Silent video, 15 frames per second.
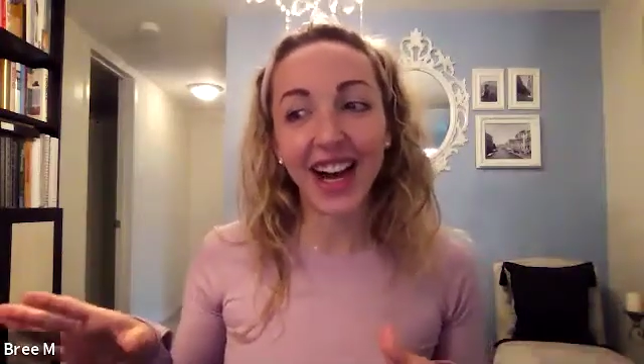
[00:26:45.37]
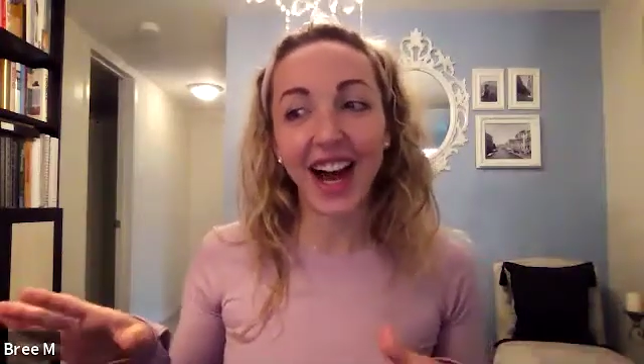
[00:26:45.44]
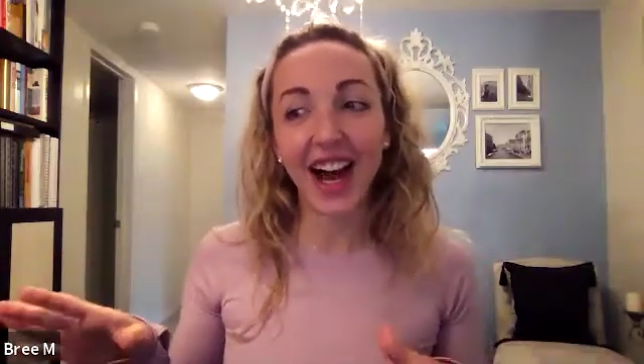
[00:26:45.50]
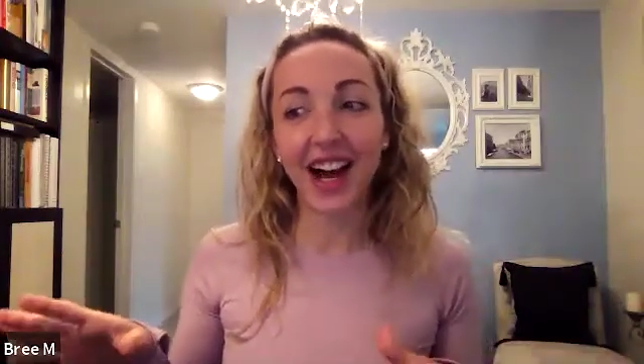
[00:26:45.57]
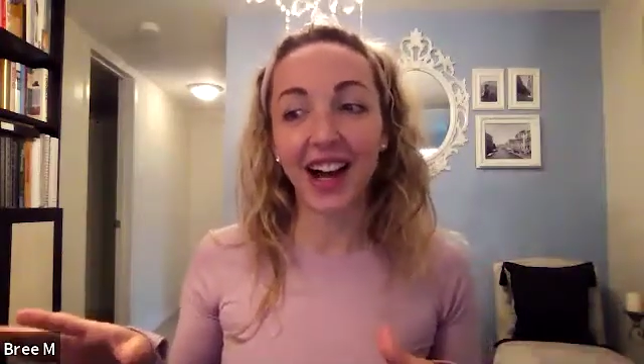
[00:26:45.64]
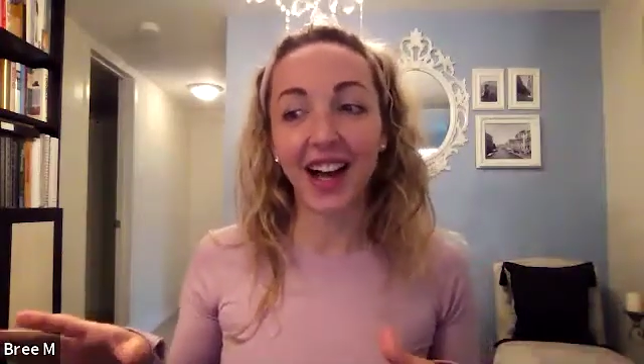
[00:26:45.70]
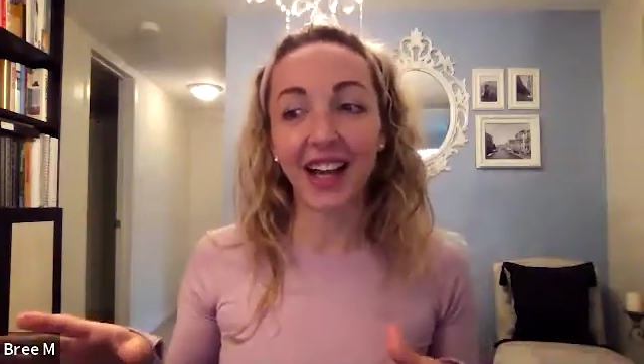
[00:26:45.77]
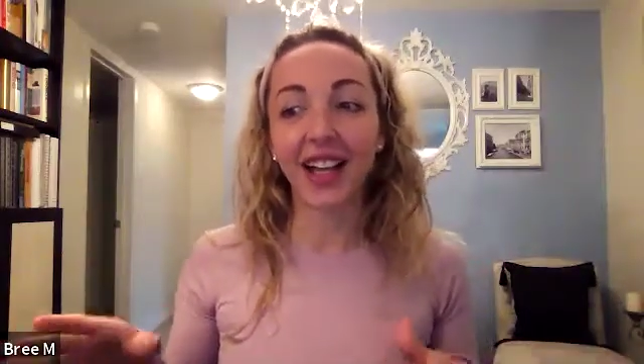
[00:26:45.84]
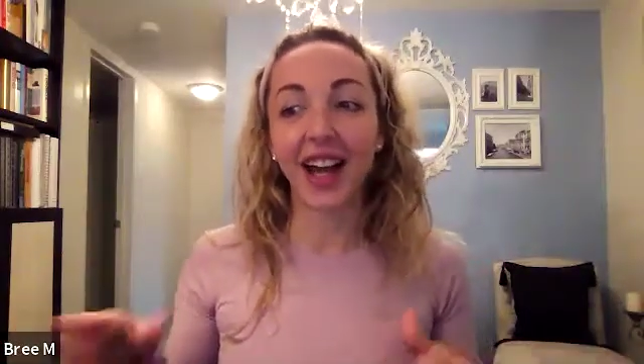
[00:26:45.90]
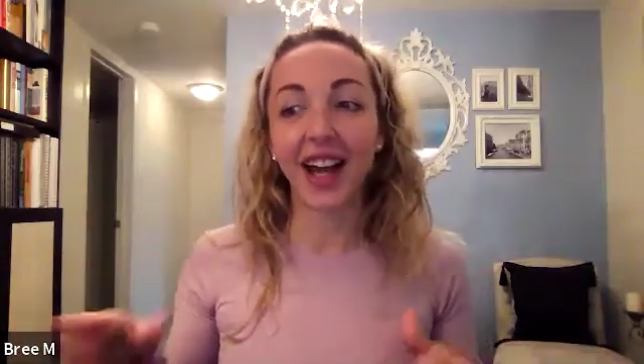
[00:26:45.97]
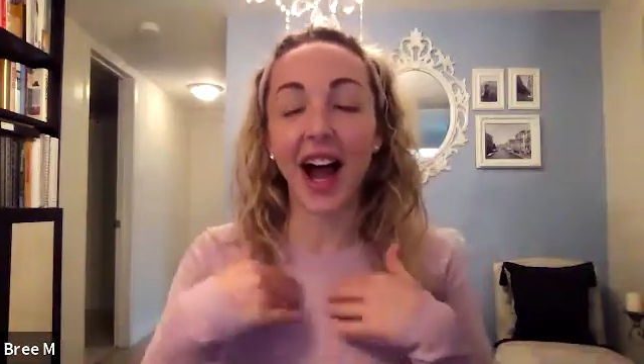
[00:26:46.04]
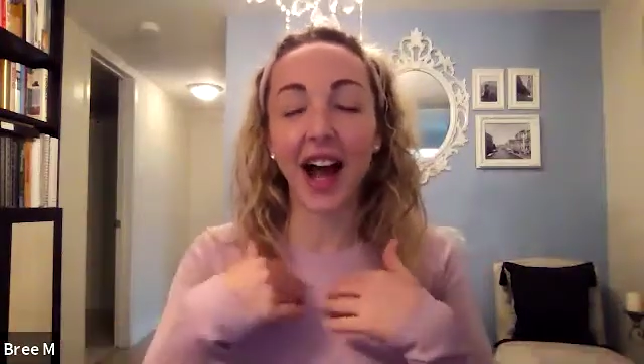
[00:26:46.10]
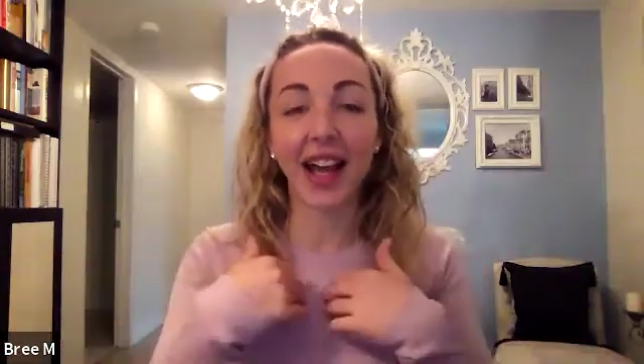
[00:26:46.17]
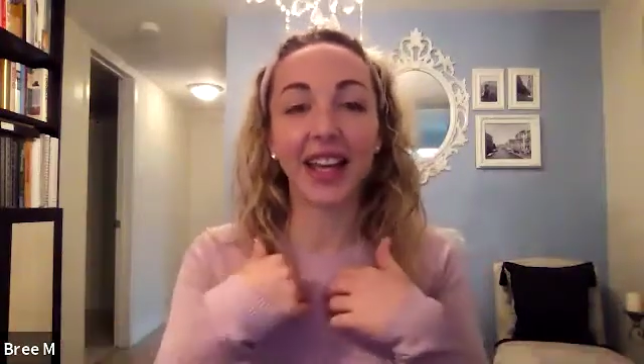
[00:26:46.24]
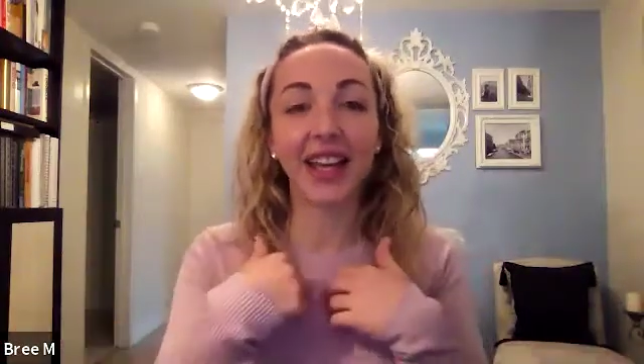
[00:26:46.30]

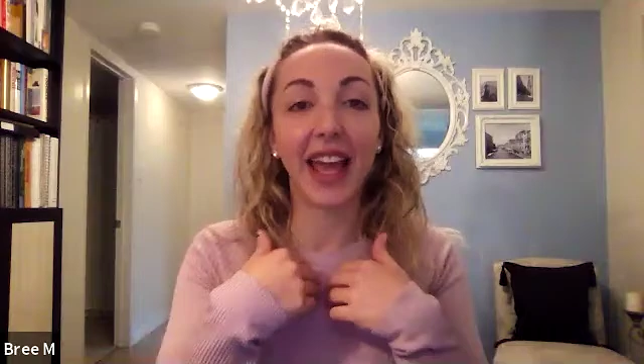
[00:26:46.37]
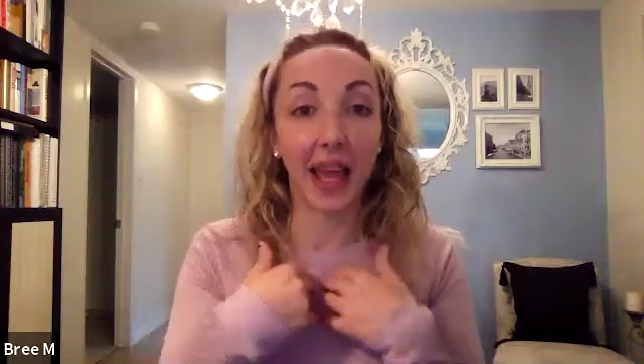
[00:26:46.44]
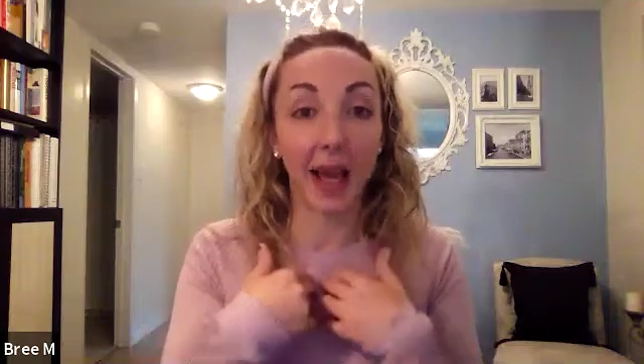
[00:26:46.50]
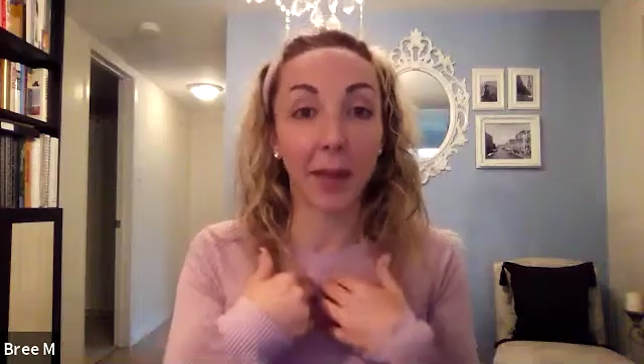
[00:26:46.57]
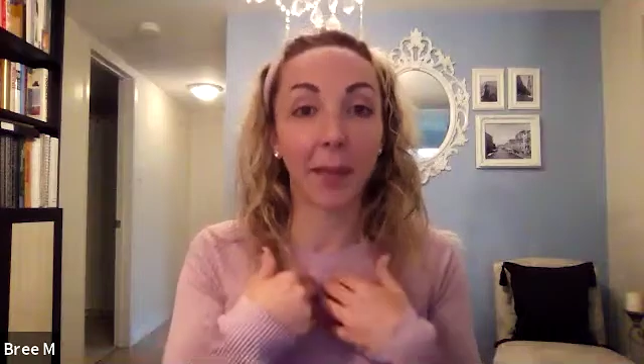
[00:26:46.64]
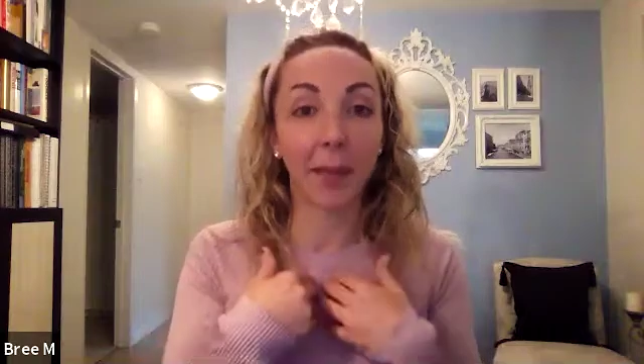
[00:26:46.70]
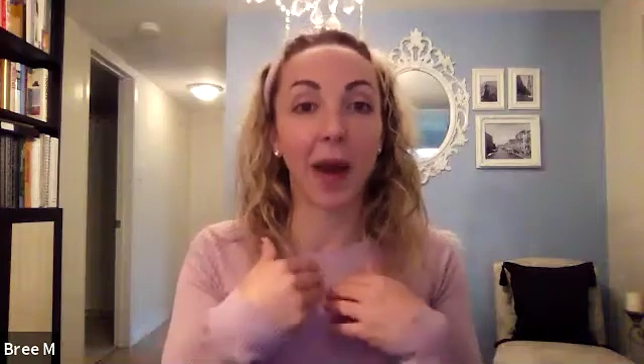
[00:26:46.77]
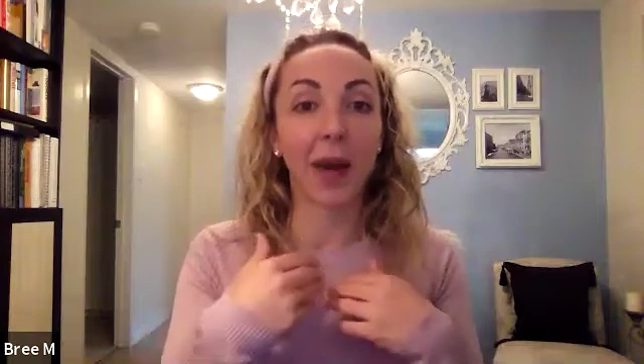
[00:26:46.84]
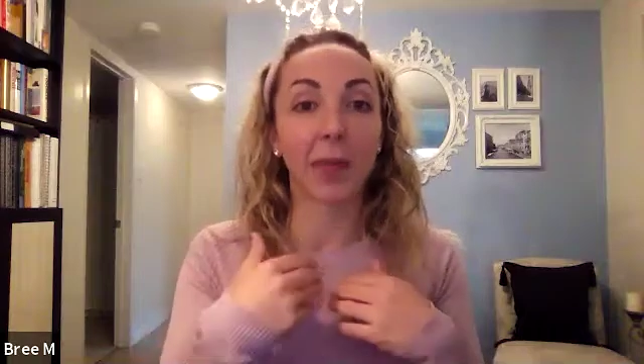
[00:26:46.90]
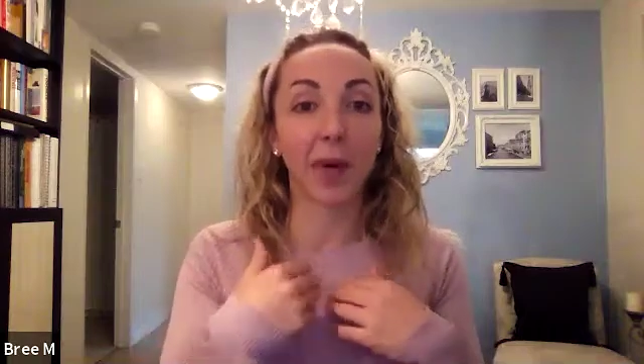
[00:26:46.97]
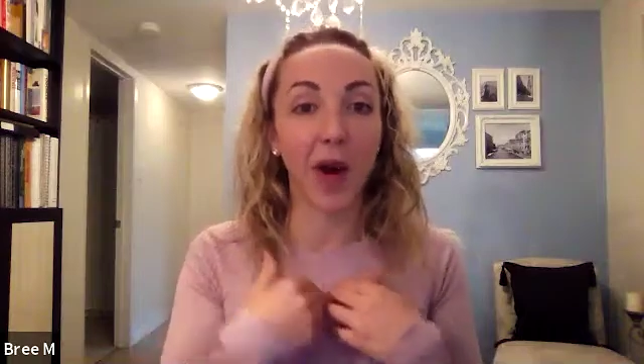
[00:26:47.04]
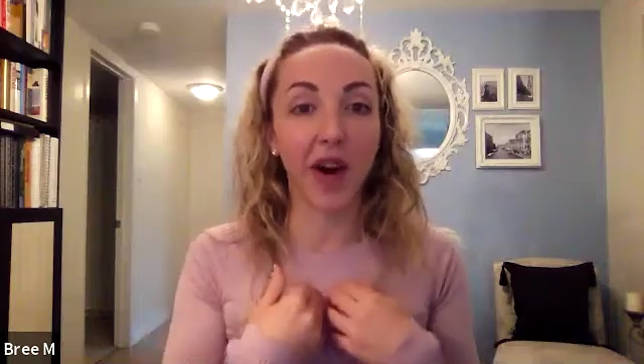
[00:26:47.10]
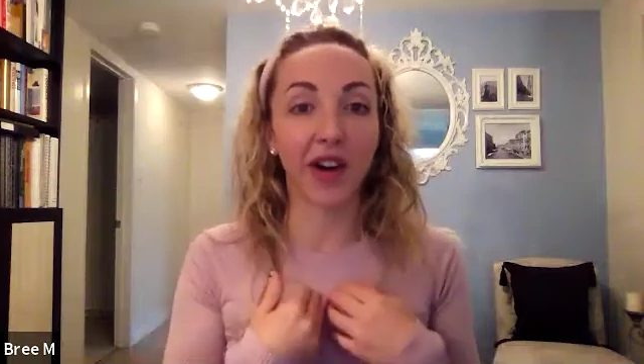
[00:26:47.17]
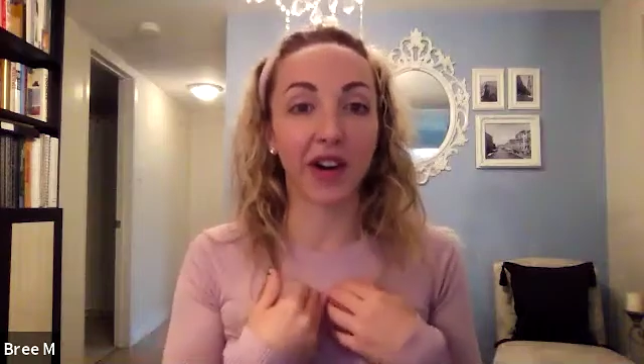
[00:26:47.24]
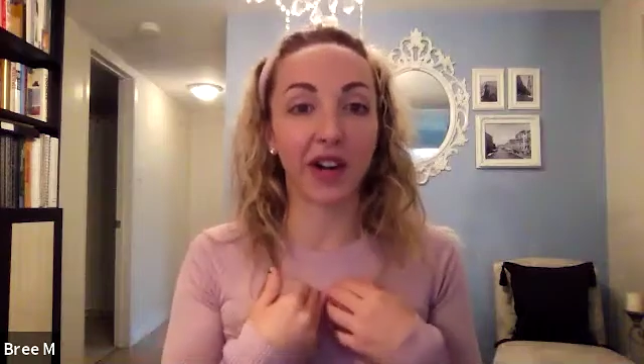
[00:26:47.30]
I am my
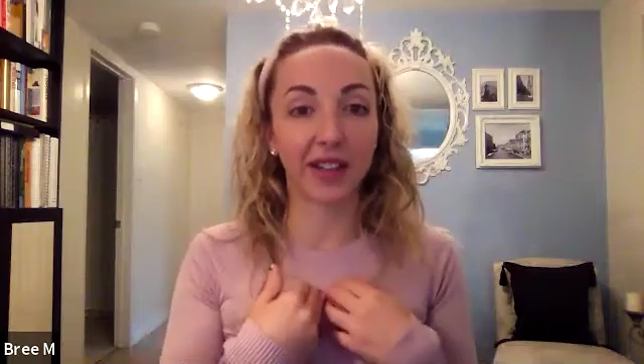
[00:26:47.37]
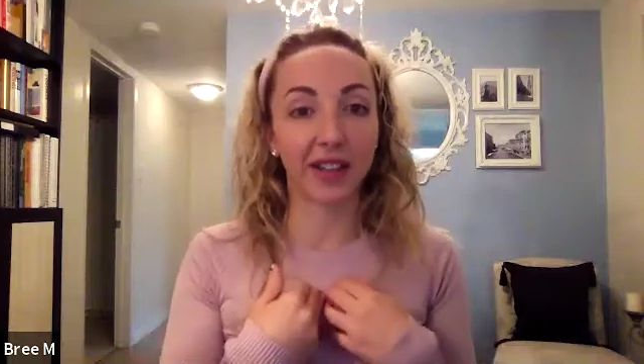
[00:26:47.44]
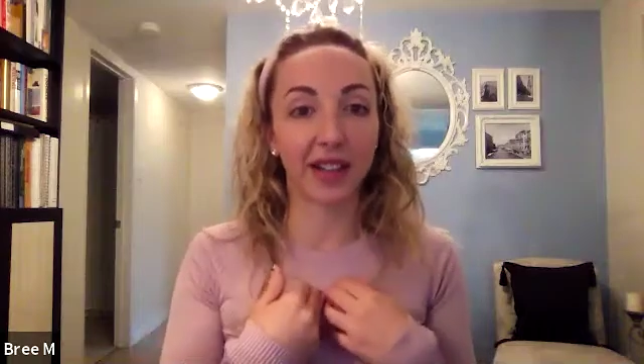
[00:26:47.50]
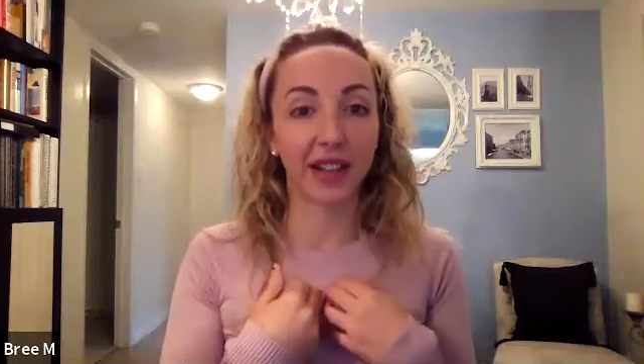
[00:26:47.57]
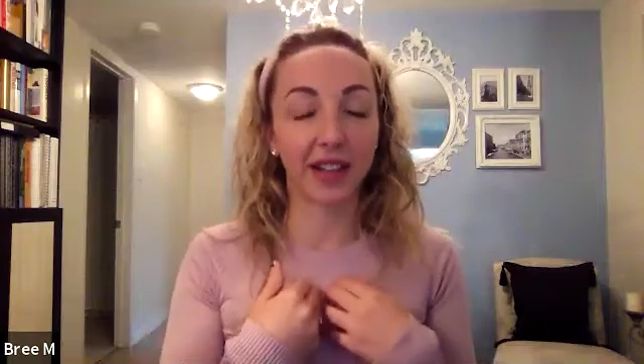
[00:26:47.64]
product.